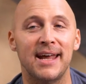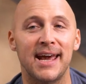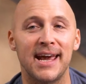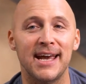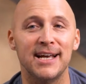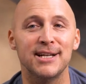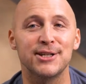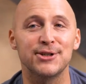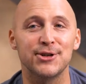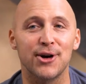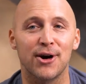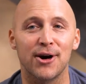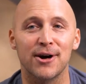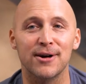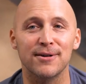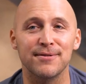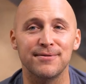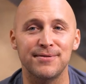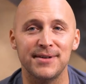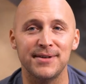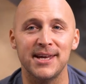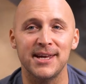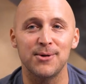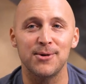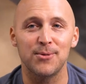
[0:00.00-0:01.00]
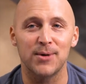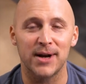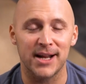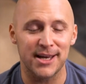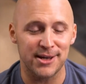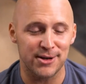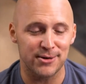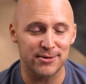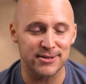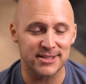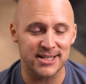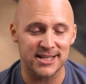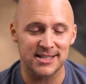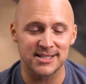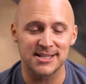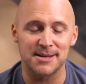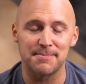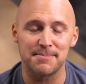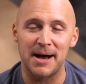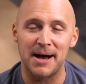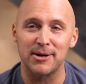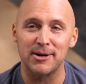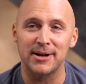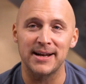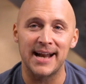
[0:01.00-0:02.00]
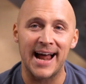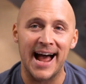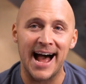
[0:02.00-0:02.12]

HRV when I use this about an